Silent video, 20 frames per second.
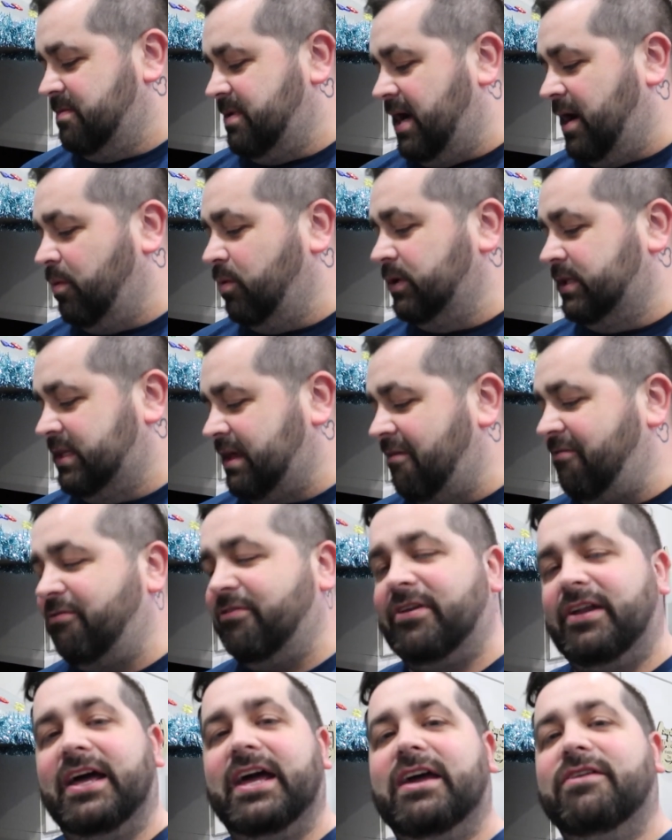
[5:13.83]
I would
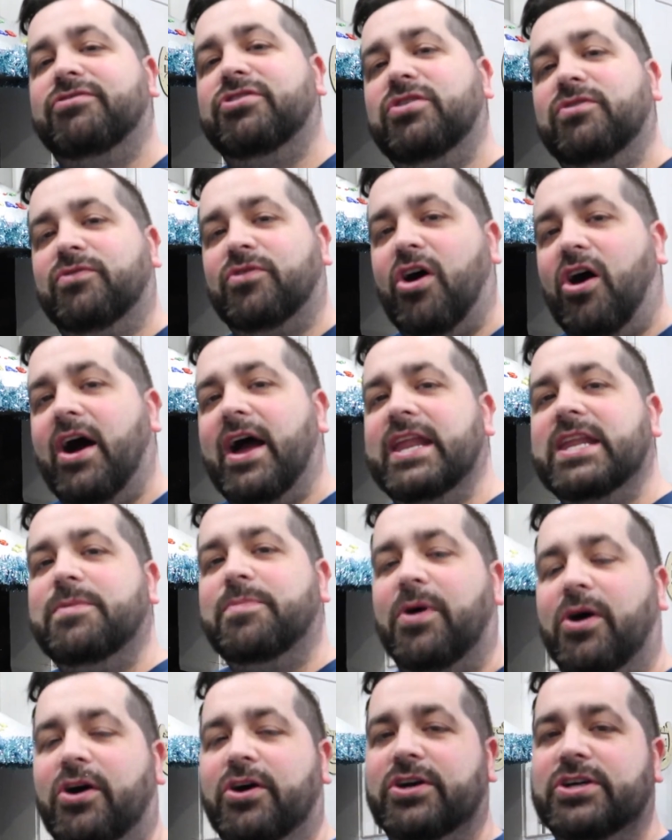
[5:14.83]
definitely, if you've got any
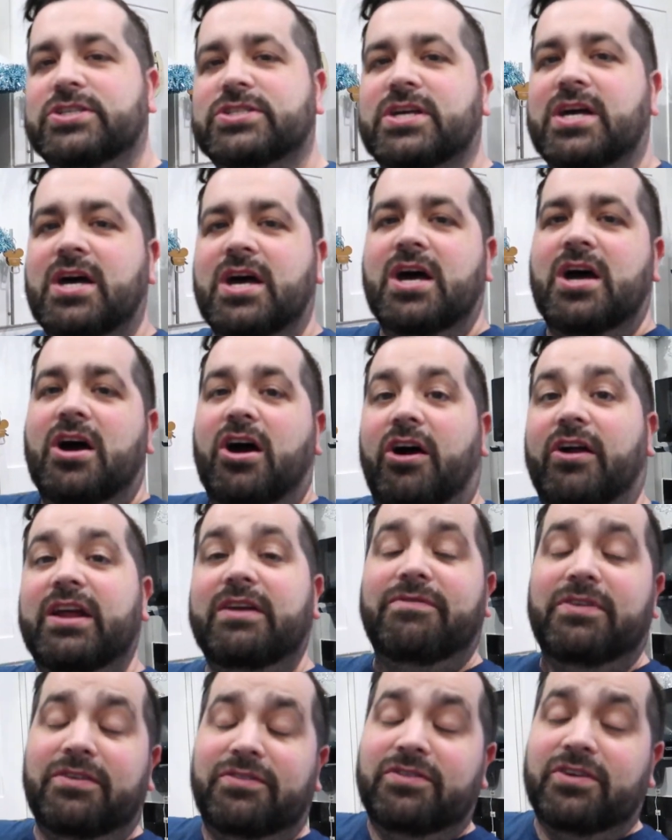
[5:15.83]
boys, or
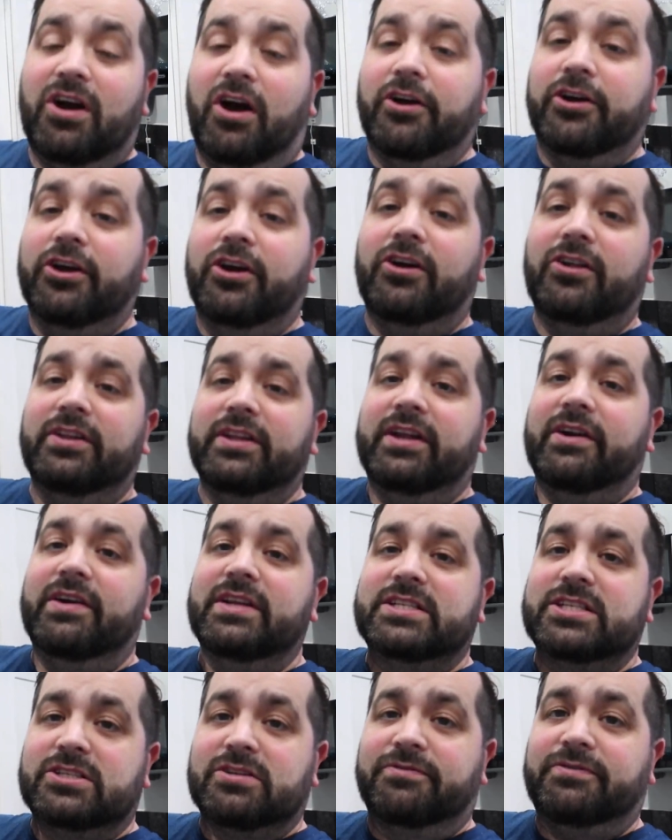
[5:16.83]
even if you've got a girl and they're
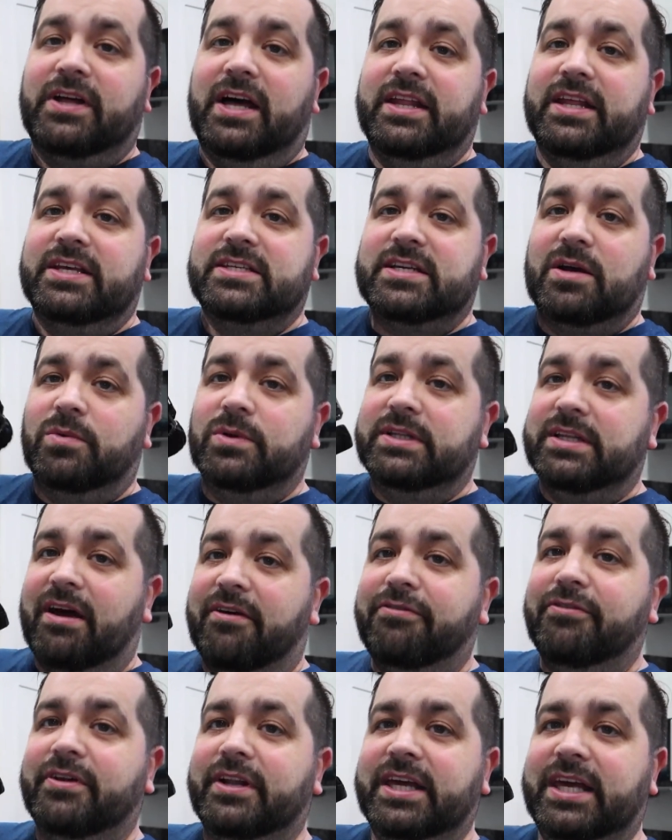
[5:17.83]
into stuff like this, I would
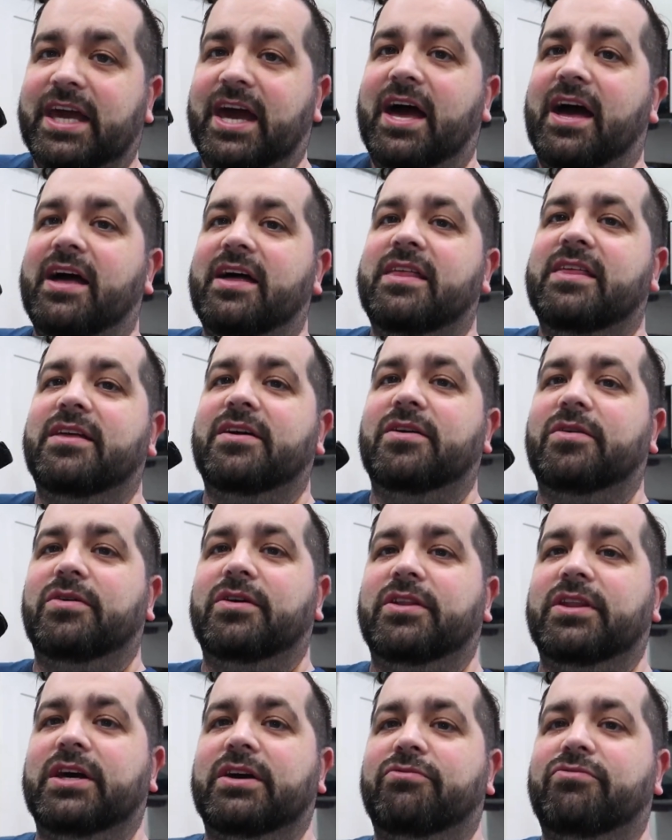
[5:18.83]
definitely get
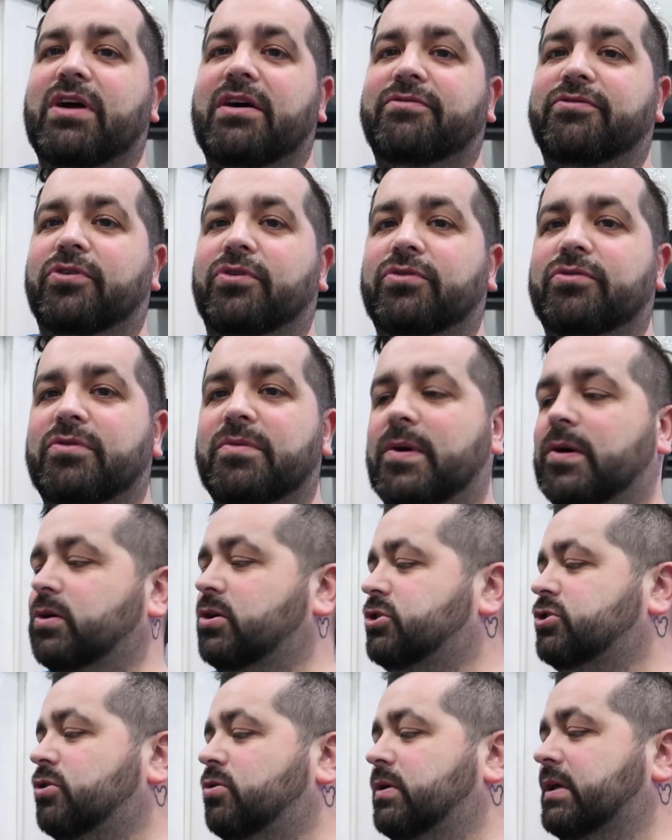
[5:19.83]
the Revell remote
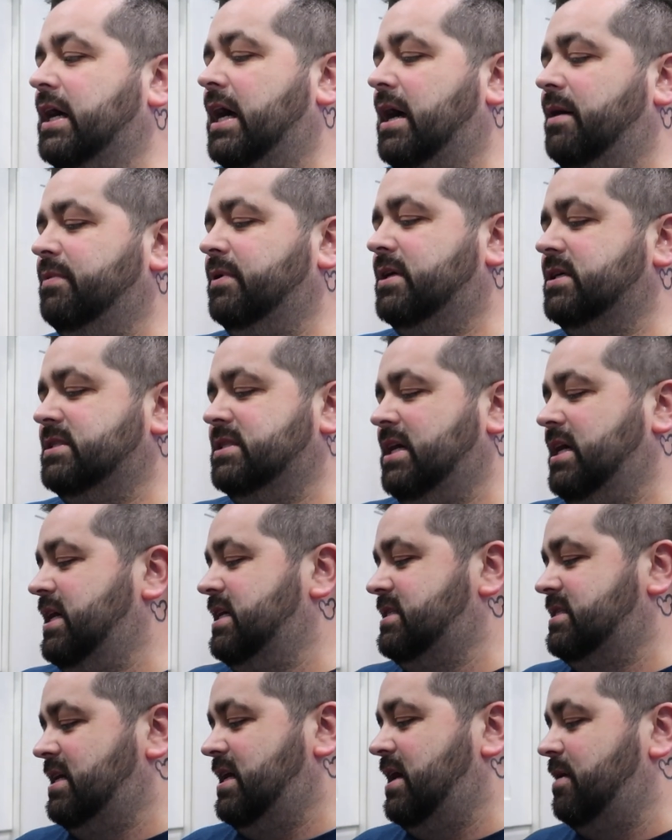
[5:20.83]
control car because it
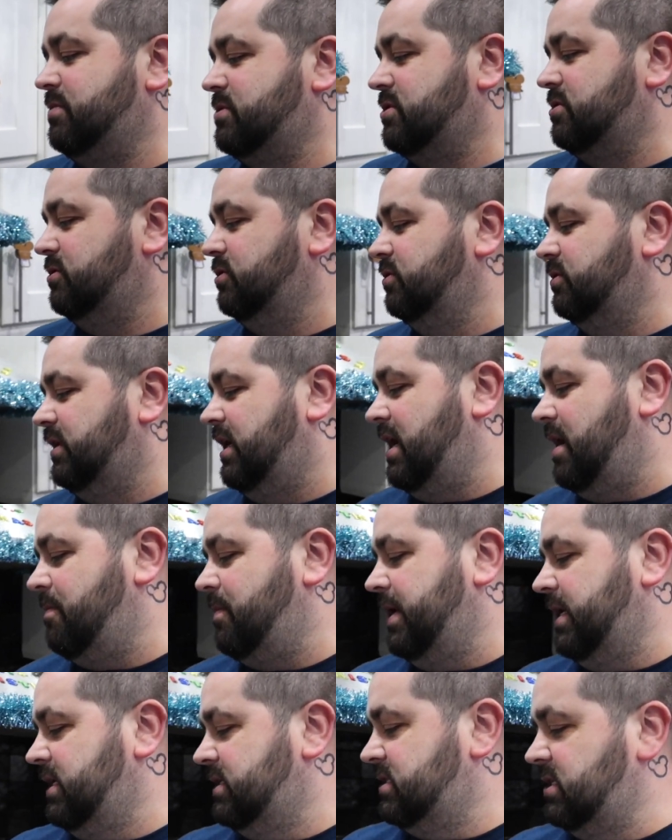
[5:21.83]
is absolutely
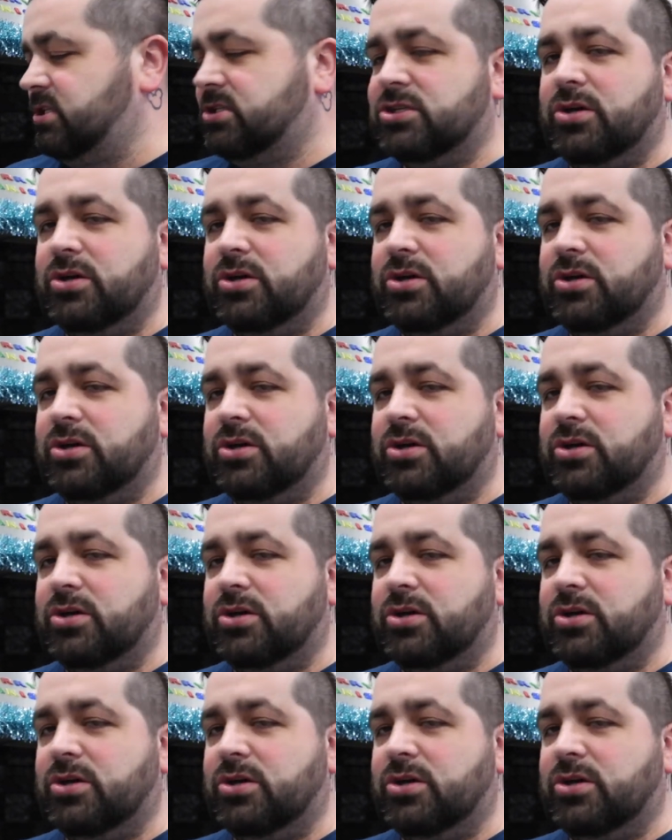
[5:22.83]
amazing.